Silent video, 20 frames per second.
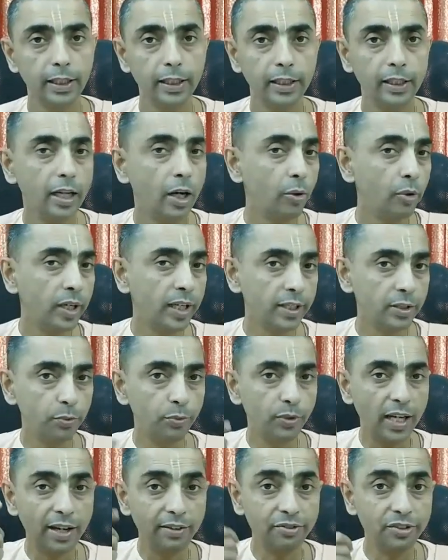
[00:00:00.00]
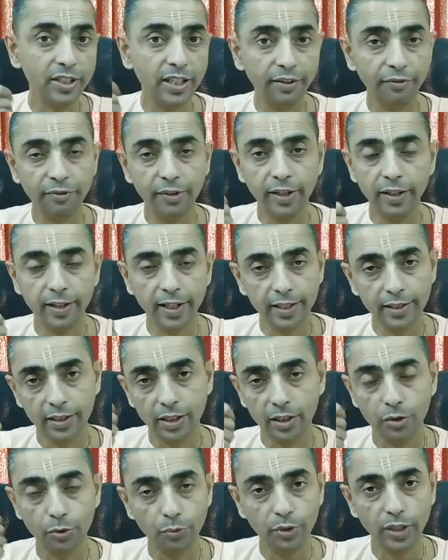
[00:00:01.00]
Nowadays we have safety
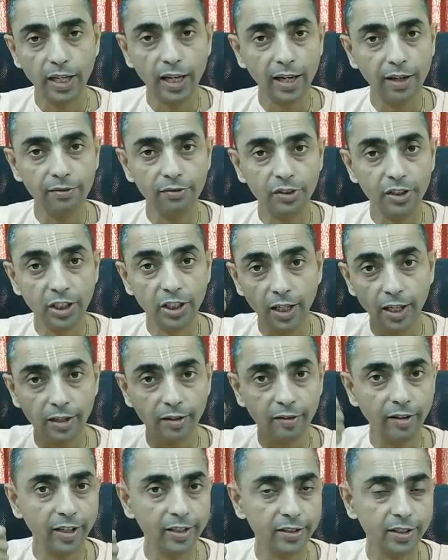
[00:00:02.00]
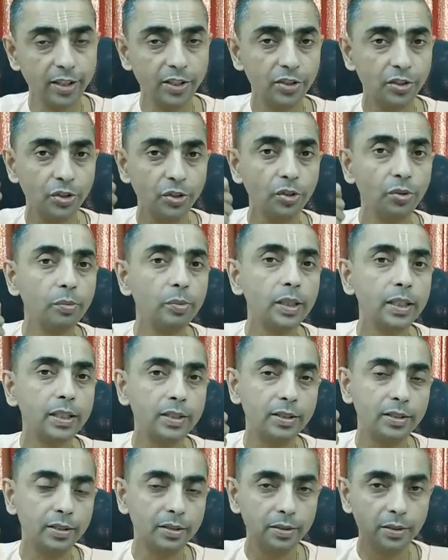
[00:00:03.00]
razors, we have Gillette razors, you know,
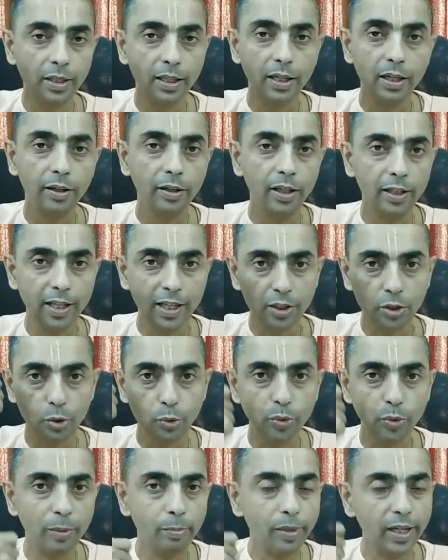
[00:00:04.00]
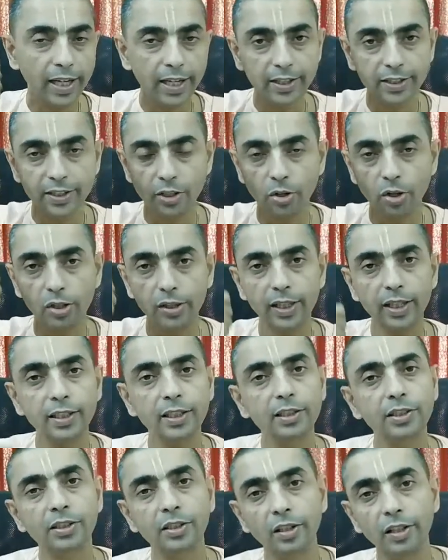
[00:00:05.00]
it's, it has twin blades and all that.
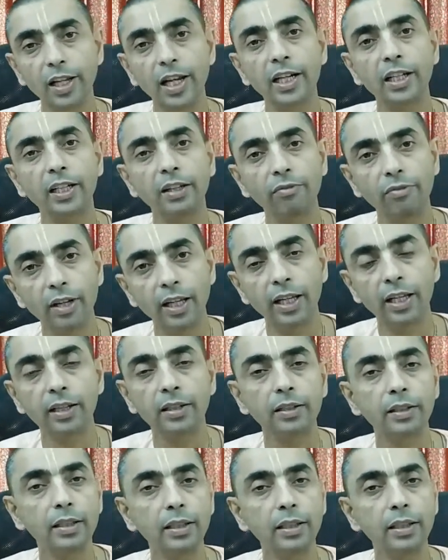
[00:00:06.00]
It's relatively